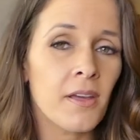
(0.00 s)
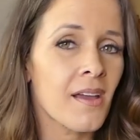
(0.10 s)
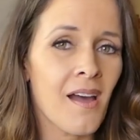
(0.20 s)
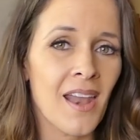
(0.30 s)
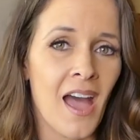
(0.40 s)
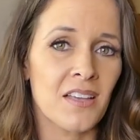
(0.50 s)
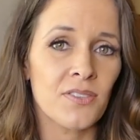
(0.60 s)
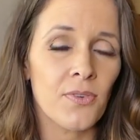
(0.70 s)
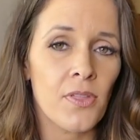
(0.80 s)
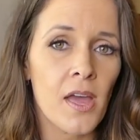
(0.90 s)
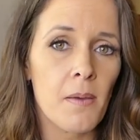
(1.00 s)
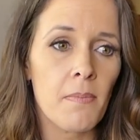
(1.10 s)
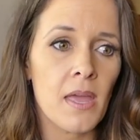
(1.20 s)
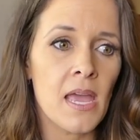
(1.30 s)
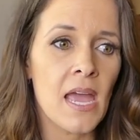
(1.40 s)
that God has for
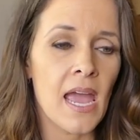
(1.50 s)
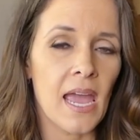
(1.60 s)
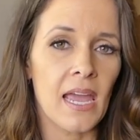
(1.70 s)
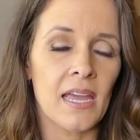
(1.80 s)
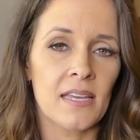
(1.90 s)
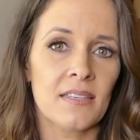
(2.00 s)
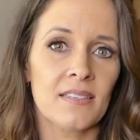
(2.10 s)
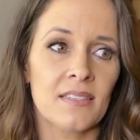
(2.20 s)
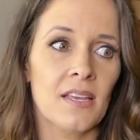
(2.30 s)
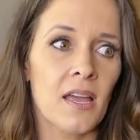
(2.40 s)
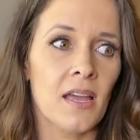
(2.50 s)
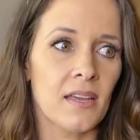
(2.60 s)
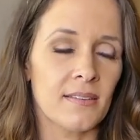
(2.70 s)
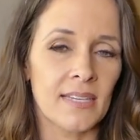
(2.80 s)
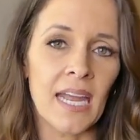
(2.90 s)
them is
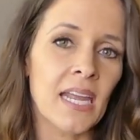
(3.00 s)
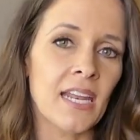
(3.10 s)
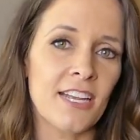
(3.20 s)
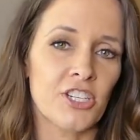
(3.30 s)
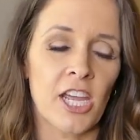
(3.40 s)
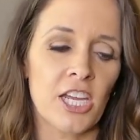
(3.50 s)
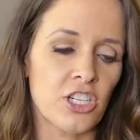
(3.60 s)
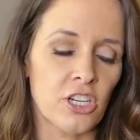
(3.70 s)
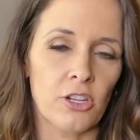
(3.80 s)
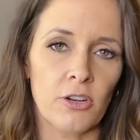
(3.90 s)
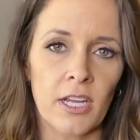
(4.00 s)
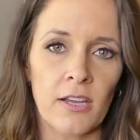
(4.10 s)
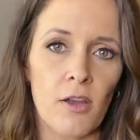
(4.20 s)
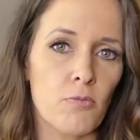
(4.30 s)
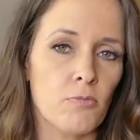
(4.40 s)
getting an education,
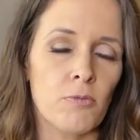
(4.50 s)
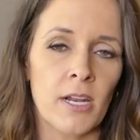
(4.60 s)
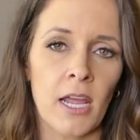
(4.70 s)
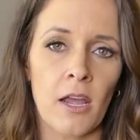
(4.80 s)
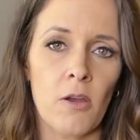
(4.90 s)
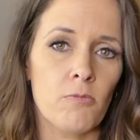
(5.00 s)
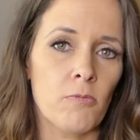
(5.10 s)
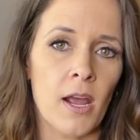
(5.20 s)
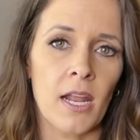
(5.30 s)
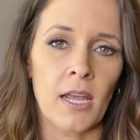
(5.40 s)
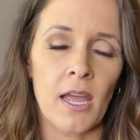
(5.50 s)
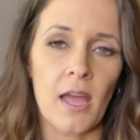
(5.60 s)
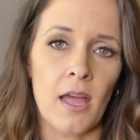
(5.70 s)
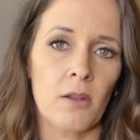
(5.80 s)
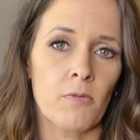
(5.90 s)
learning reading, writing,
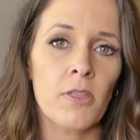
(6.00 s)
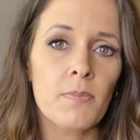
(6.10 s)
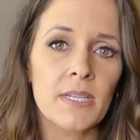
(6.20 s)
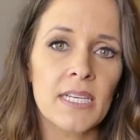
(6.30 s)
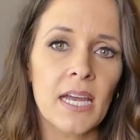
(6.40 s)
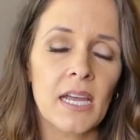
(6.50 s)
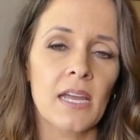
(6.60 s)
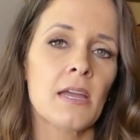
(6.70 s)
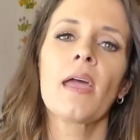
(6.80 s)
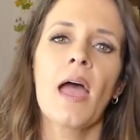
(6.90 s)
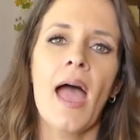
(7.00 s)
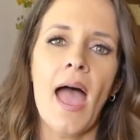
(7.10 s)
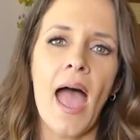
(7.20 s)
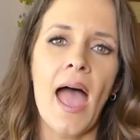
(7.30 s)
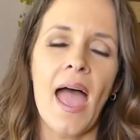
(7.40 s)
and arithmetic.
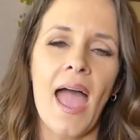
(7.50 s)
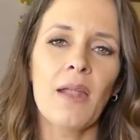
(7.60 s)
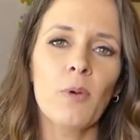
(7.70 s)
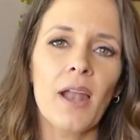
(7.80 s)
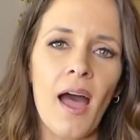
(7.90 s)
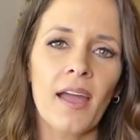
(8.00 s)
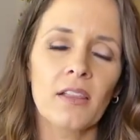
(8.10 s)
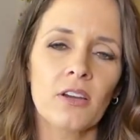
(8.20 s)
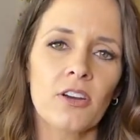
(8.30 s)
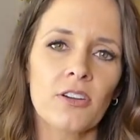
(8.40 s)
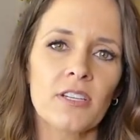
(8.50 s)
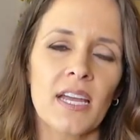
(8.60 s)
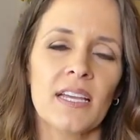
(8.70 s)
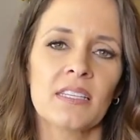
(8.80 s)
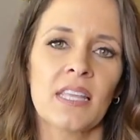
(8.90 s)
And what I learned
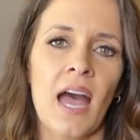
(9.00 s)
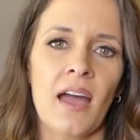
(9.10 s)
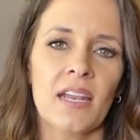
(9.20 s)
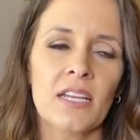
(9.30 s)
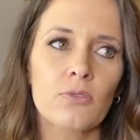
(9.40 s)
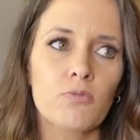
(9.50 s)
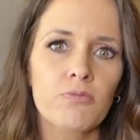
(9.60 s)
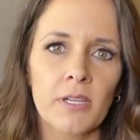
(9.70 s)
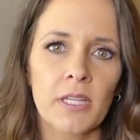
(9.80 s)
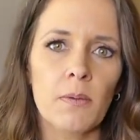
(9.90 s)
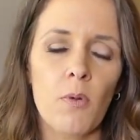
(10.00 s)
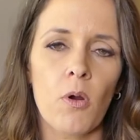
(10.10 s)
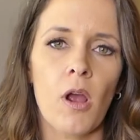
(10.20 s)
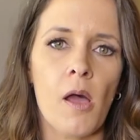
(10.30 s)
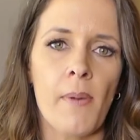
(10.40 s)
is that it's really
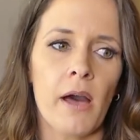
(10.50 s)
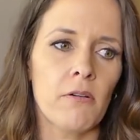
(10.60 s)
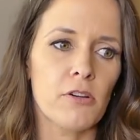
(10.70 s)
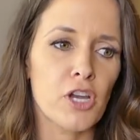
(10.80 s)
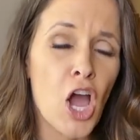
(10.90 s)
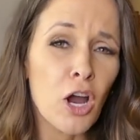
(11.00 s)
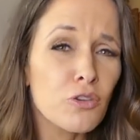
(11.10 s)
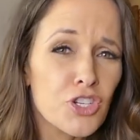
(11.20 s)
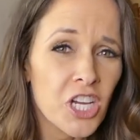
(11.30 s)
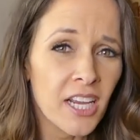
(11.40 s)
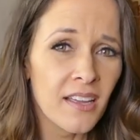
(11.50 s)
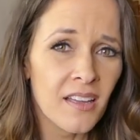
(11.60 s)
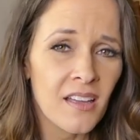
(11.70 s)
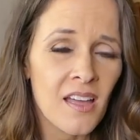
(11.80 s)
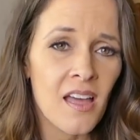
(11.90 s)
more about
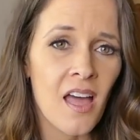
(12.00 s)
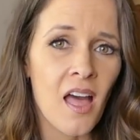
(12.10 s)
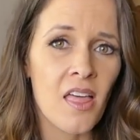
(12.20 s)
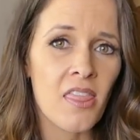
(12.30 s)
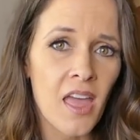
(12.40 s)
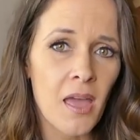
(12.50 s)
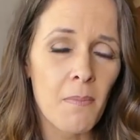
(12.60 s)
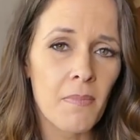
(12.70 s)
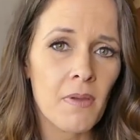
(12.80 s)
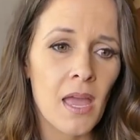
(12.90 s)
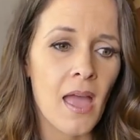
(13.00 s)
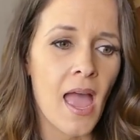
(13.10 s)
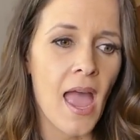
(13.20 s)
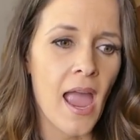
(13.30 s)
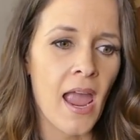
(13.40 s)
coaching them
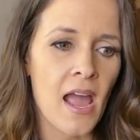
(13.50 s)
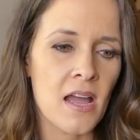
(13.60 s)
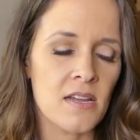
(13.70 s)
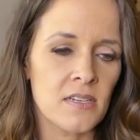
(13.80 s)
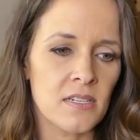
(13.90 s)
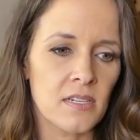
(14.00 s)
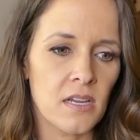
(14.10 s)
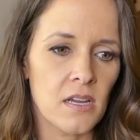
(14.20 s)
and